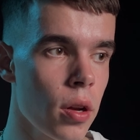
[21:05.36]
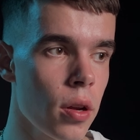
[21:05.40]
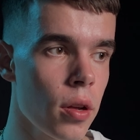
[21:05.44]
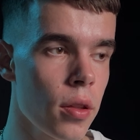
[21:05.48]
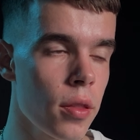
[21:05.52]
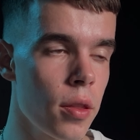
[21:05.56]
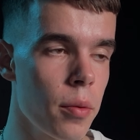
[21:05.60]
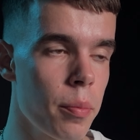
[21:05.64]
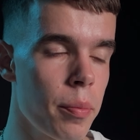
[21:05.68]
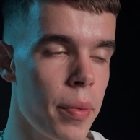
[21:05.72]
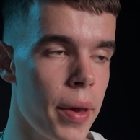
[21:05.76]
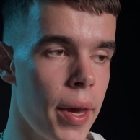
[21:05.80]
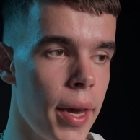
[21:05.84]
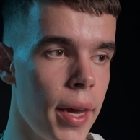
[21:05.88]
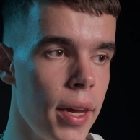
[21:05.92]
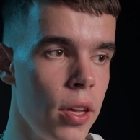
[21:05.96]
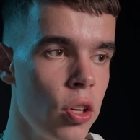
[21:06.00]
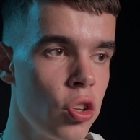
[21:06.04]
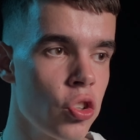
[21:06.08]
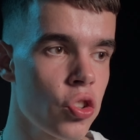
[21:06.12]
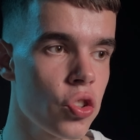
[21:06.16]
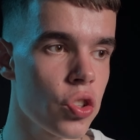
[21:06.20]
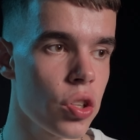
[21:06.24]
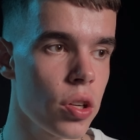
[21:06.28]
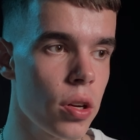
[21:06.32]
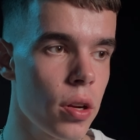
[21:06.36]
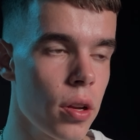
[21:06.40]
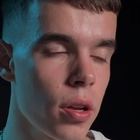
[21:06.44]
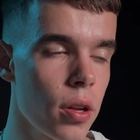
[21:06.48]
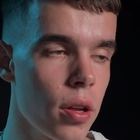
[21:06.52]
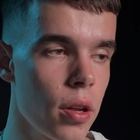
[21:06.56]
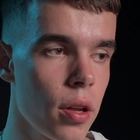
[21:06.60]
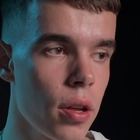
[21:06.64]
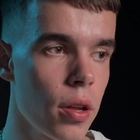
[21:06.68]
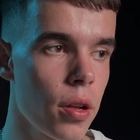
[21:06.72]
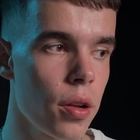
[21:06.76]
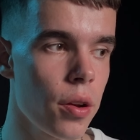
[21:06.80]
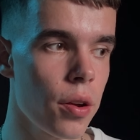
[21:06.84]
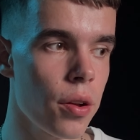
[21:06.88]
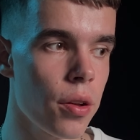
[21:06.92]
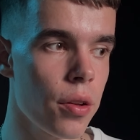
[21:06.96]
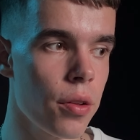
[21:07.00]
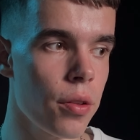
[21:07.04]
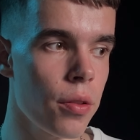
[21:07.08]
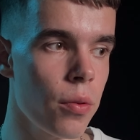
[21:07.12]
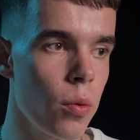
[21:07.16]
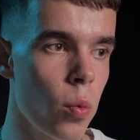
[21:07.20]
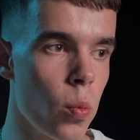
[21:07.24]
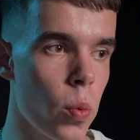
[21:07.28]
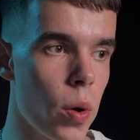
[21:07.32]
the page
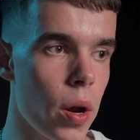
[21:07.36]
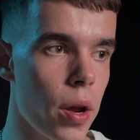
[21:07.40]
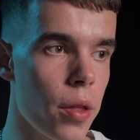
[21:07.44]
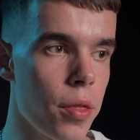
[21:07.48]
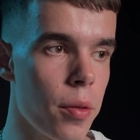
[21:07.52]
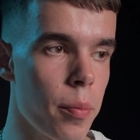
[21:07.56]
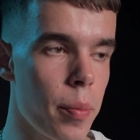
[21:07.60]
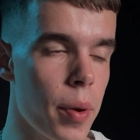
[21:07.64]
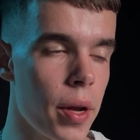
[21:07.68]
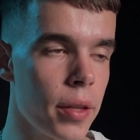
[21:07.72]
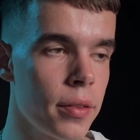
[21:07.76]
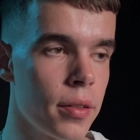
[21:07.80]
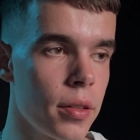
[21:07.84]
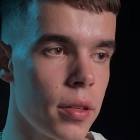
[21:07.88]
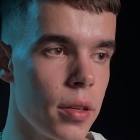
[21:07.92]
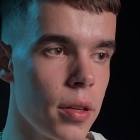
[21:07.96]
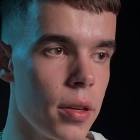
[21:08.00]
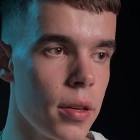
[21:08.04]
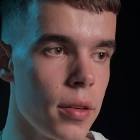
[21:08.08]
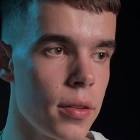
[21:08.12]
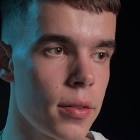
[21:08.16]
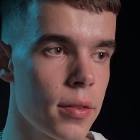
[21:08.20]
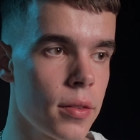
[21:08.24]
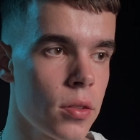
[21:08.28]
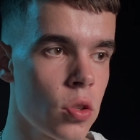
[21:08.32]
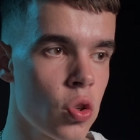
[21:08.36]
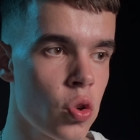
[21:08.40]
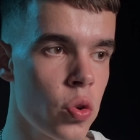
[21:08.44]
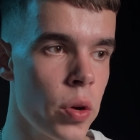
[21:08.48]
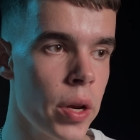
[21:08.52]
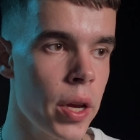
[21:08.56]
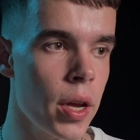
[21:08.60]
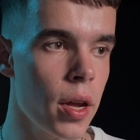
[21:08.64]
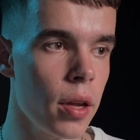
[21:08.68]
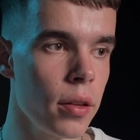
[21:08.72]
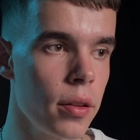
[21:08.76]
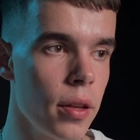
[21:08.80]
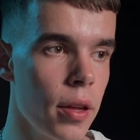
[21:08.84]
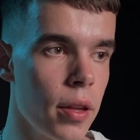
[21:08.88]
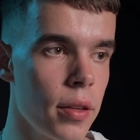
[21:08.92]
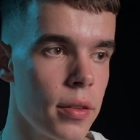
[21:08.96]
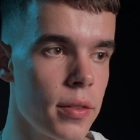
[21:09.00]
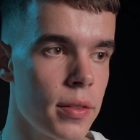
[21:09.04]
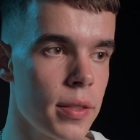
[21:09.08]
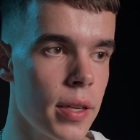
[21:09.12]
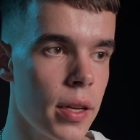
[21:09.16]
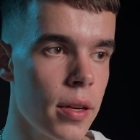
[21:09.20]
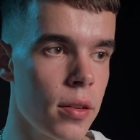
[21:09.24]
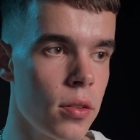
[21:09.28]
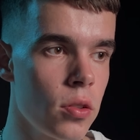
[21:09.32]
where the button is triggered and
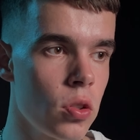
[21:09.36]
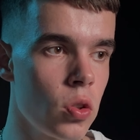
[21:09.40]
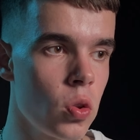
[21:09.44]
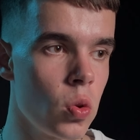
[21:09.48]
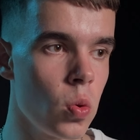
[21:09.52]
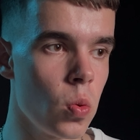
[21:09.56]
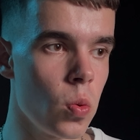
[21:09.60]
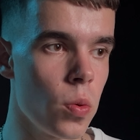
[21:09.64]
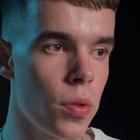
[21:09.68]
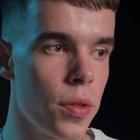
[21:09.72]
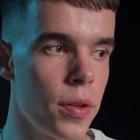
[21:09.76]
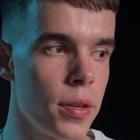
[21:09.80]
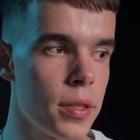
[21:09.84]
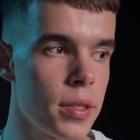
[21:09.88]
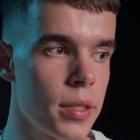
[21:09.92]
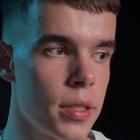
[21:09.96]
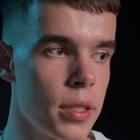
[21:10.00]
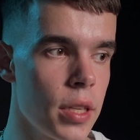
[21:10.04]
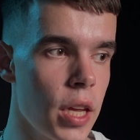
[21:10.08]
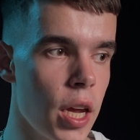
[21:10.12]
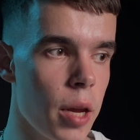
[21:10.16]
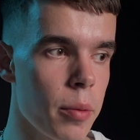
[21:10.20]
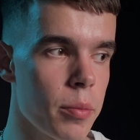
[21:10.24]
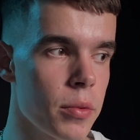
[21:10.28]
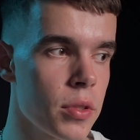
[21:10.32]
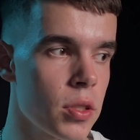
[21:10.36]
set it to this name.